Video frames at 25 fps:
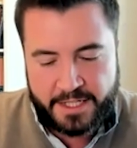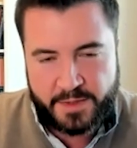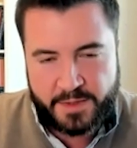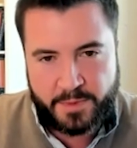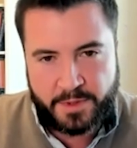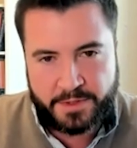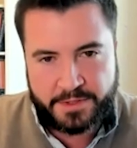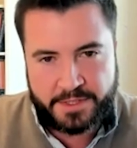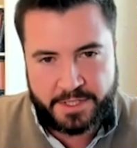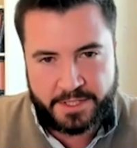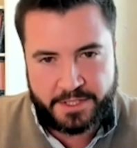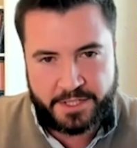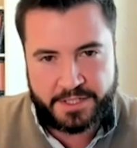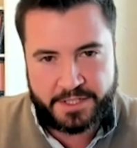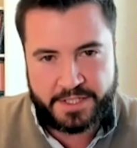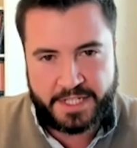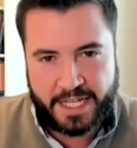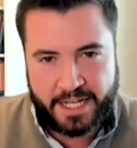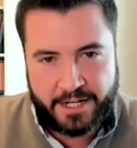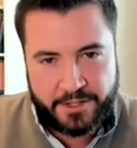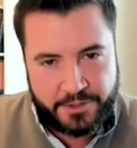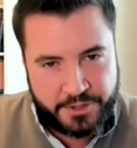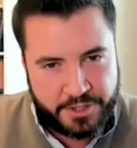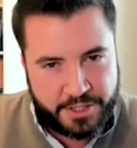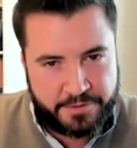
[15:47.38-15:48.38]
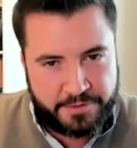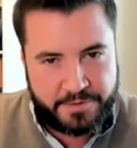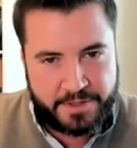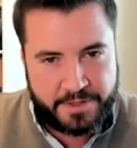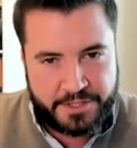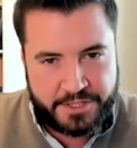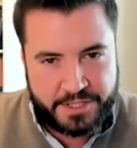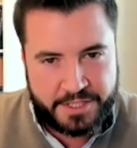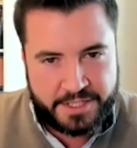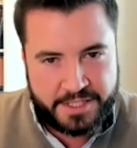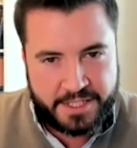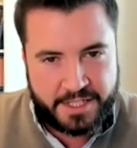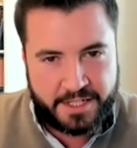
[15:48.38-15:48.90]
as opposed to just energy
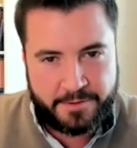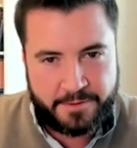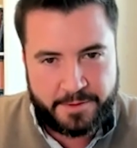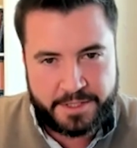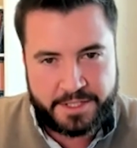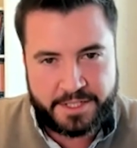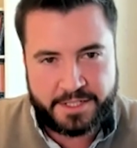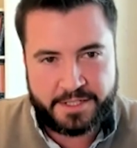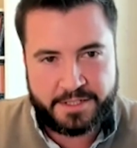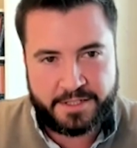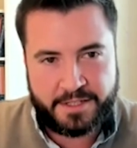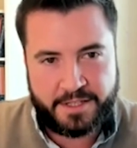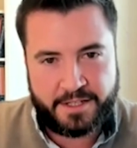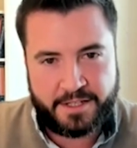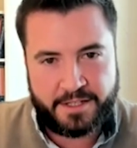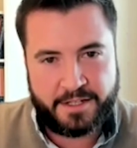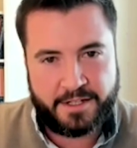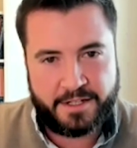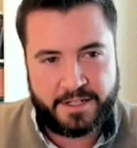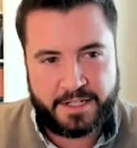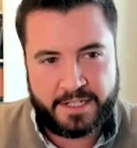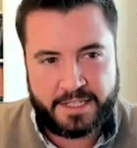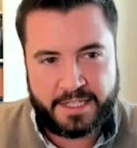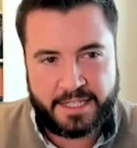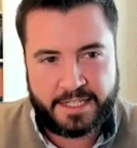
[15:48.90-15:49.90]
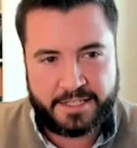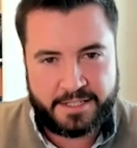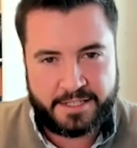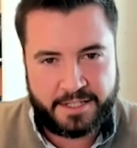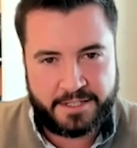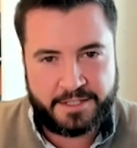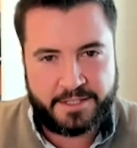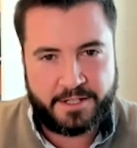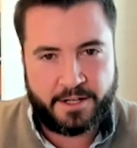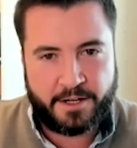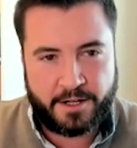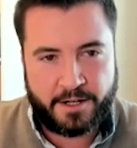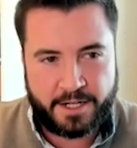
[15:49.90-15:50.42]
efficiency, which is the, that's
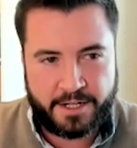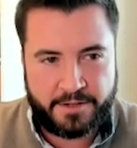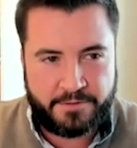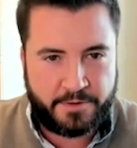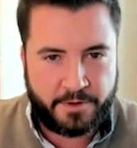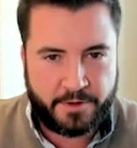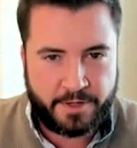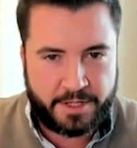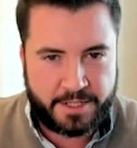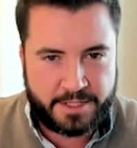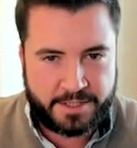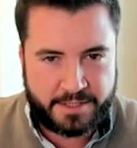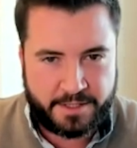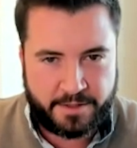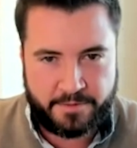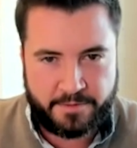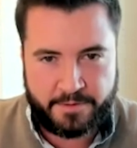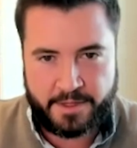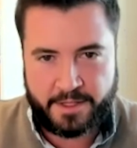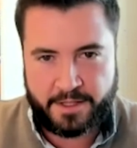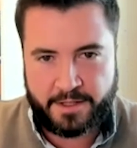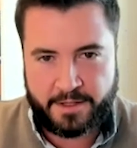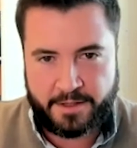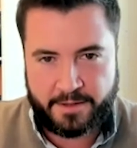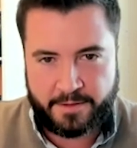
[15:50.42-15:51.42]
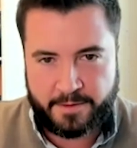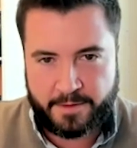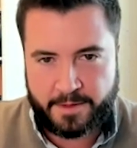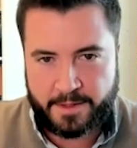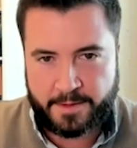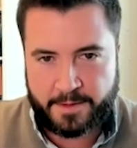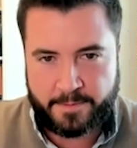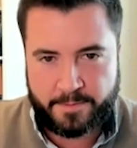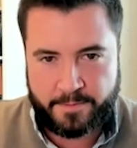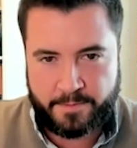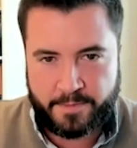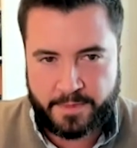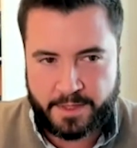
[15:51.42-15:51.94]
the dogged focus of the,
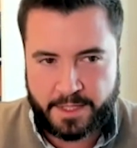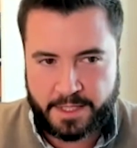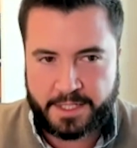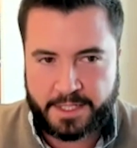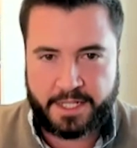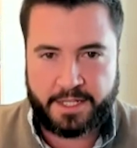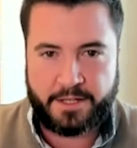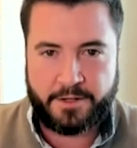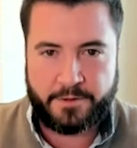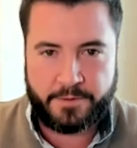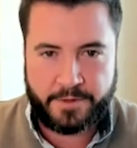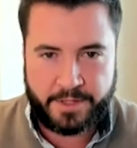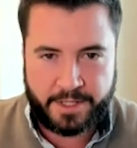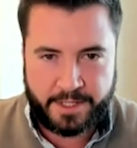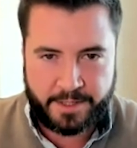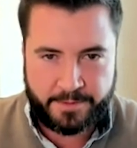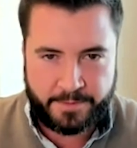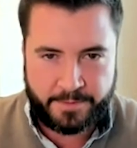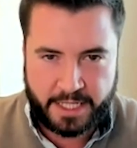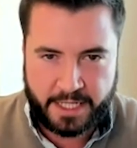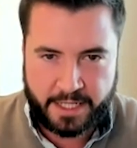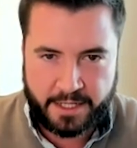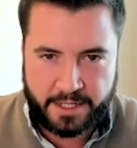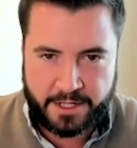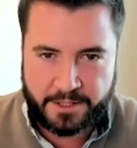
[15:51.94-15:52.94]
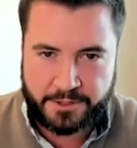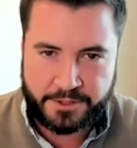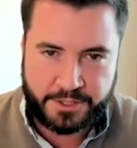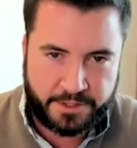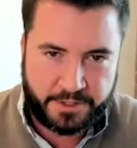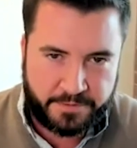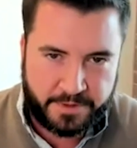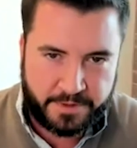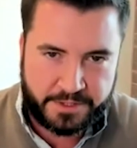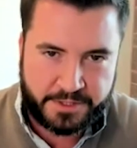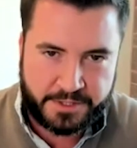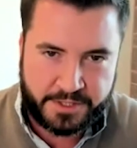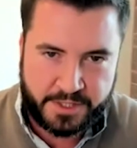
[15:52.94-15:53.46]
the, the D O E, the
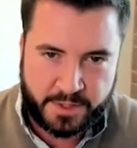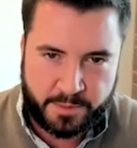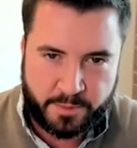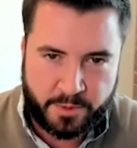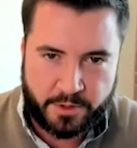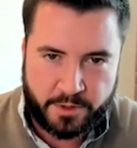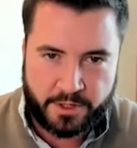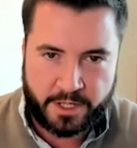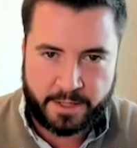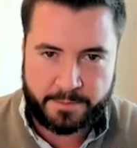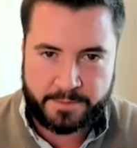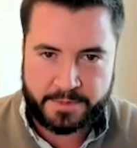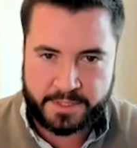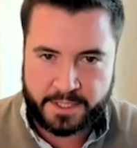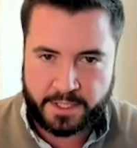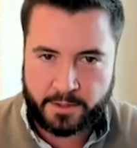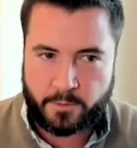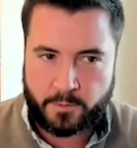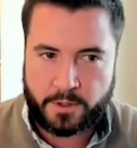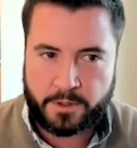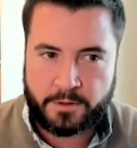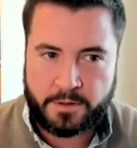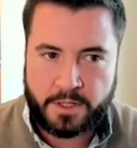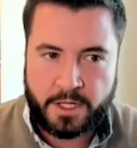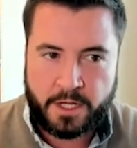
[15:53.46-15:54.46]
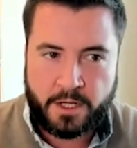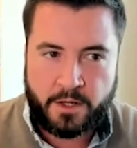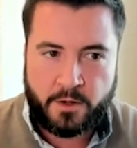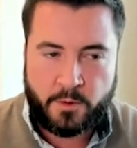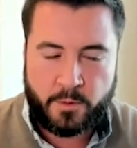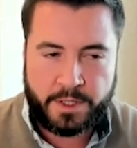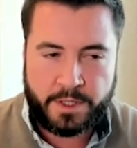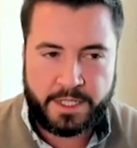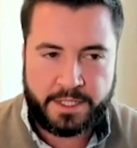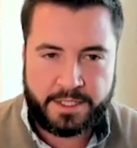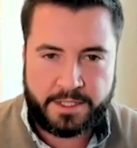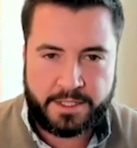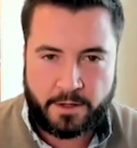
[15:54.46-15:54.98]
energy efficiency program is like, well,
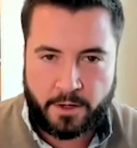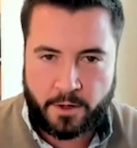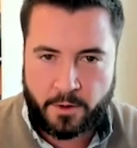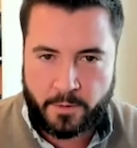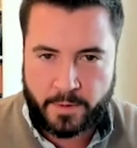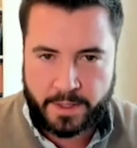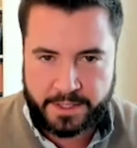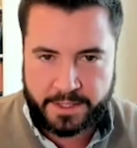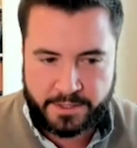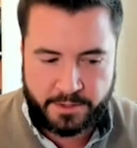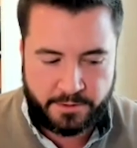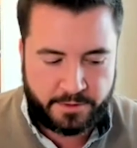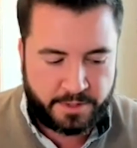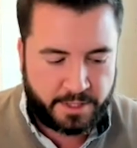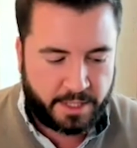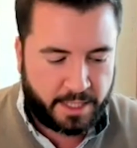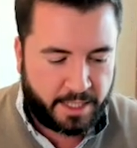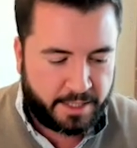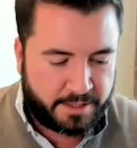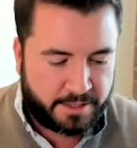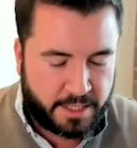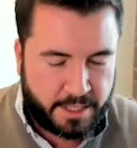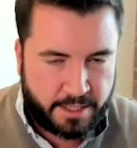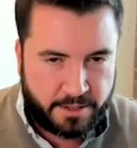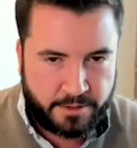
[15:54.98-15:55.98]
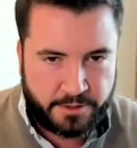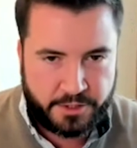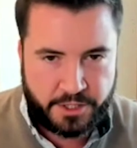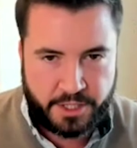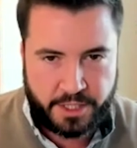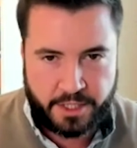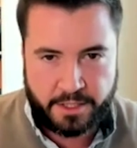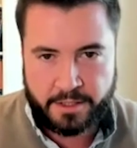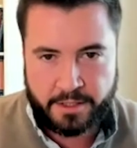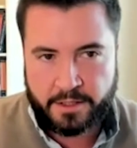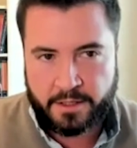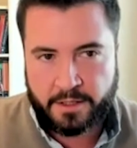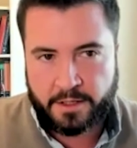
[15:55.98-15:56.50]
we need to always use less
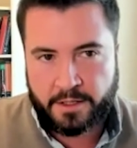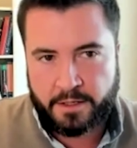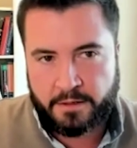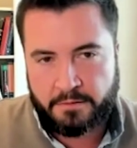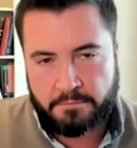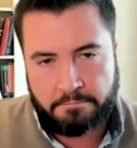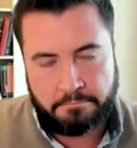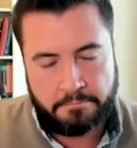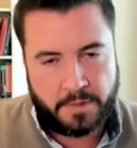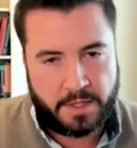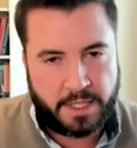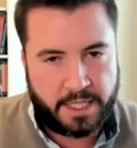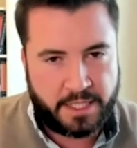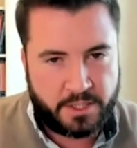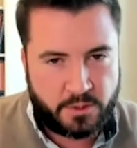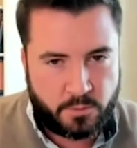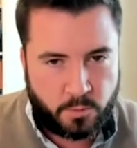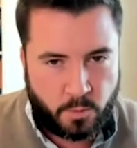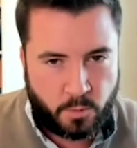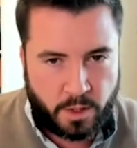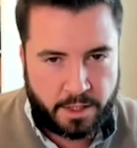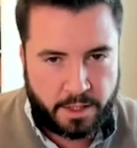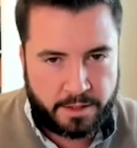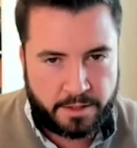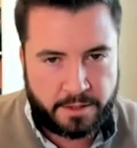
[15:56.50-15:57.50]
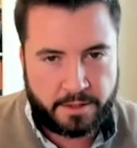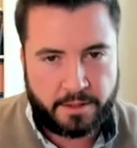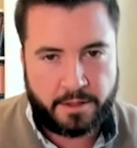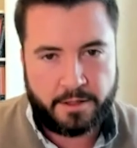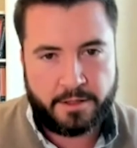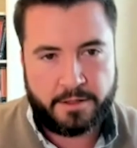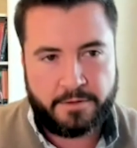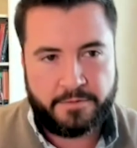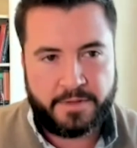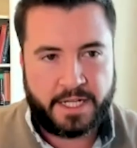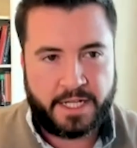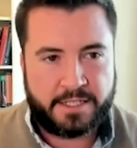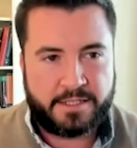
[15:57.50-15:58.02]
energy, less water,
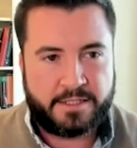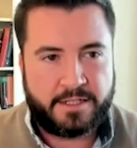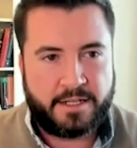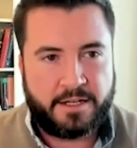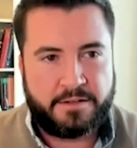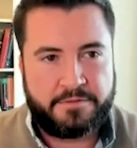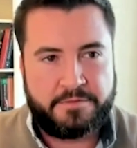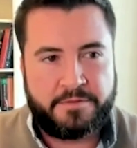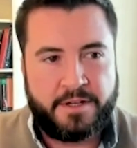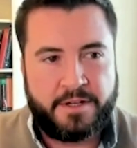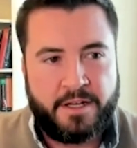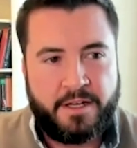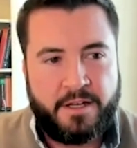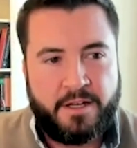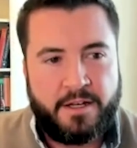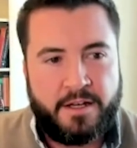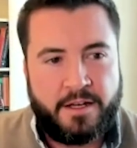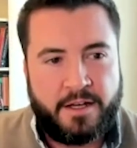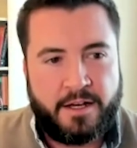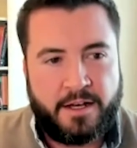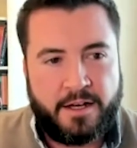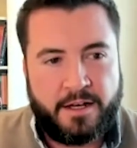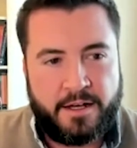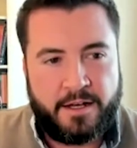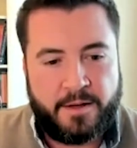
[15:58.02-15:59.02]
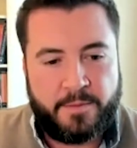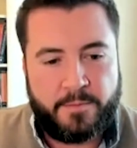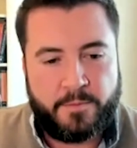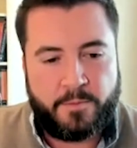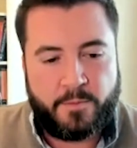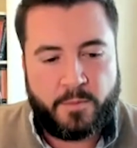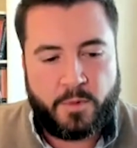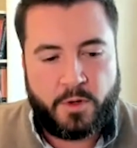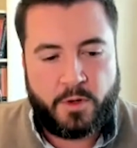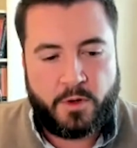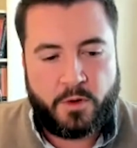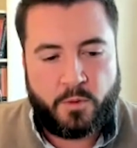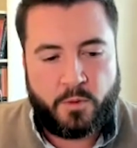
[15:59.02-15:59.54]
all of that stuff.
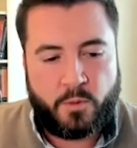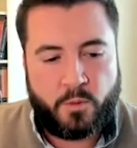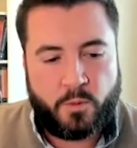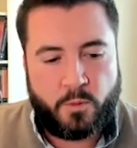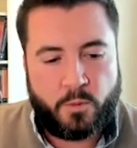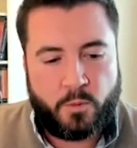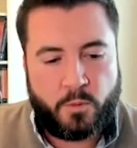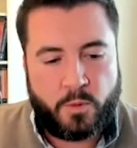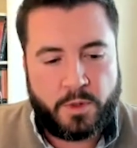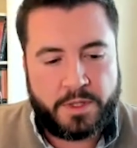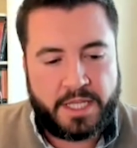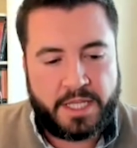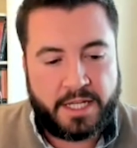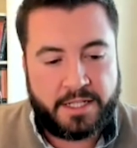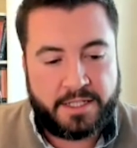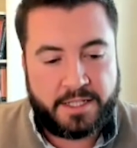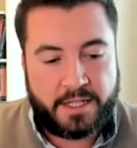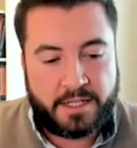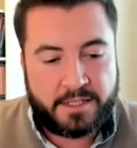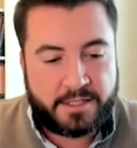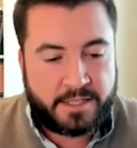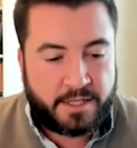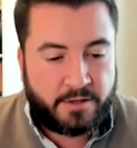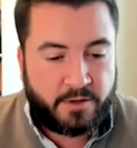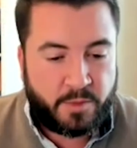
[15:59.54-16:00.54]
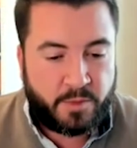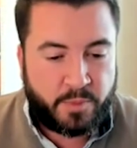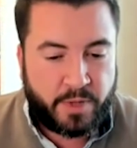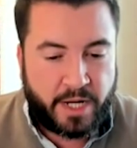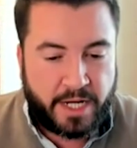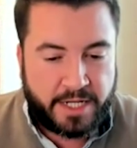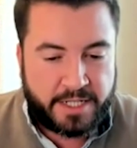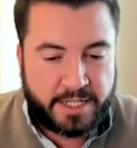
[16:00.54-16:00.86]
Um, what that does though, in